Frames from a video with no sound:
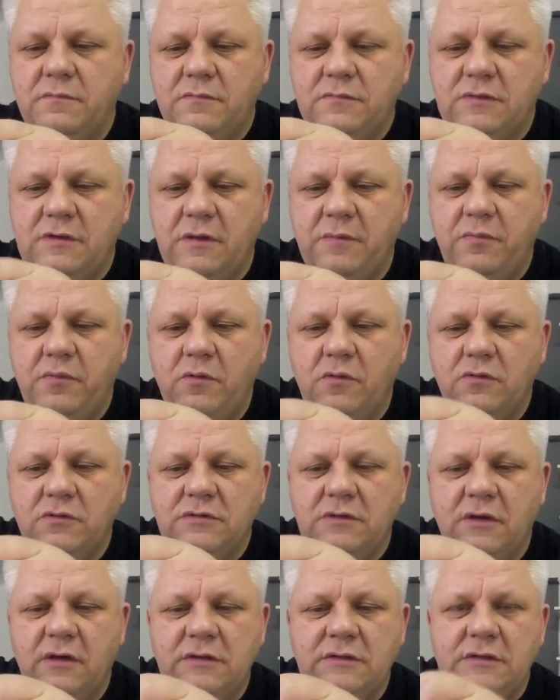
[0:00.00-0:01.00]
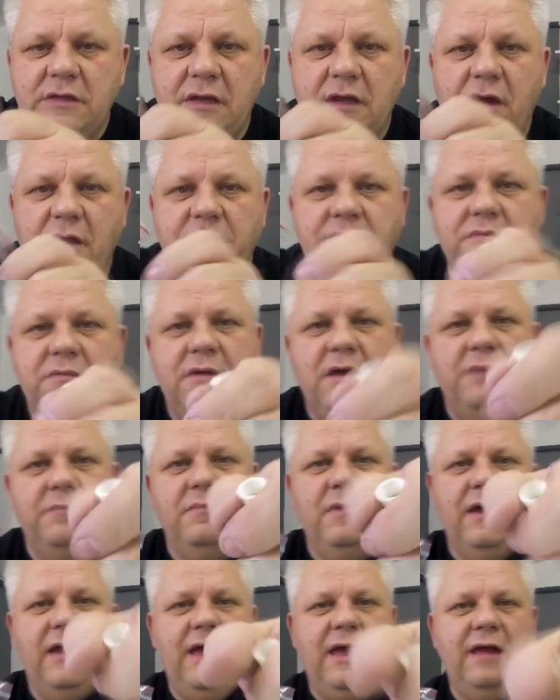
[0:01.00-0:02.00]
so it pours nicely. I've cut
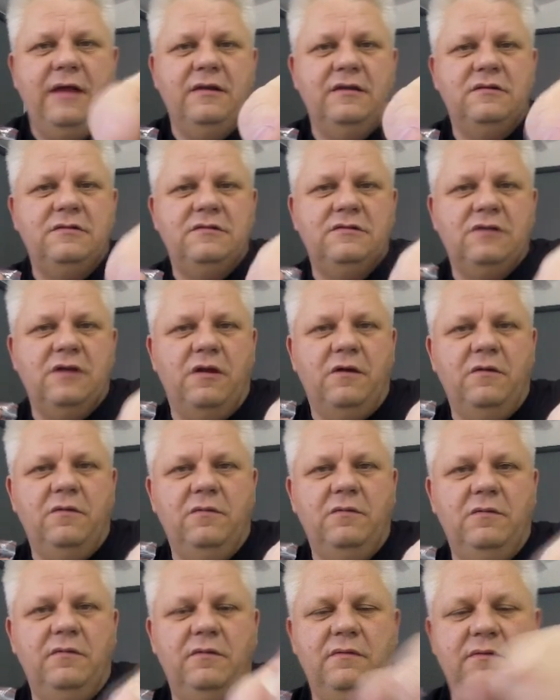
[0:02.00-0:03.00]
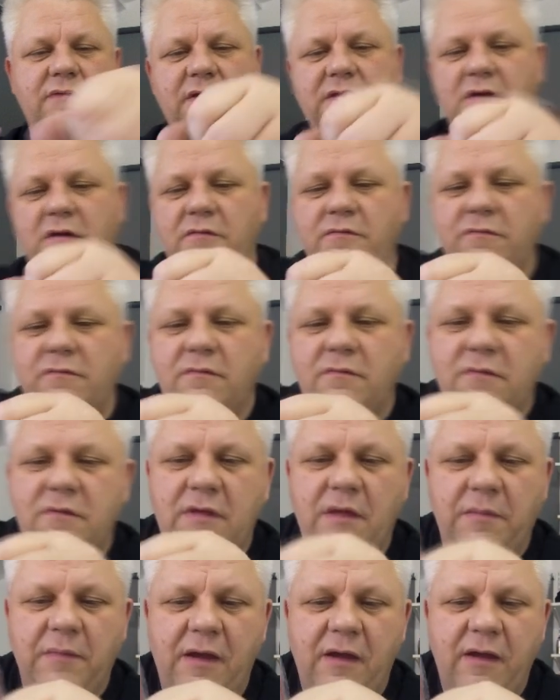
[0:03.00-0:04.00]
my hand so they don't
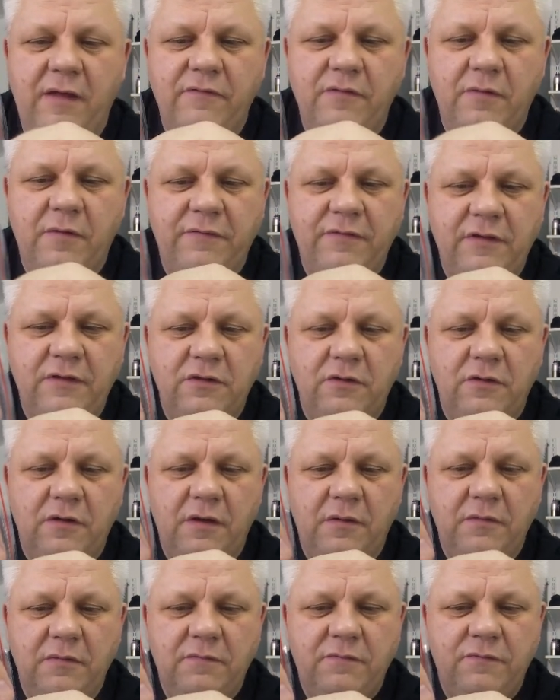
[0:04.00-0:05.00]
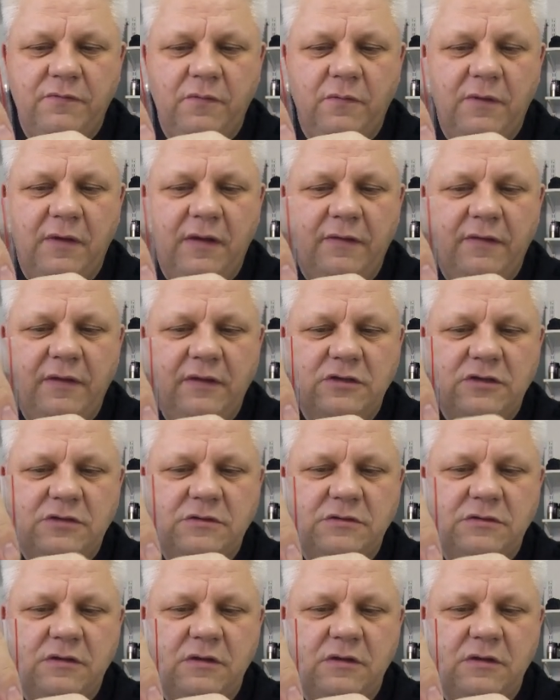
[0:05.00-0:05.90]
come out everywhere. If they do fall out, they're just,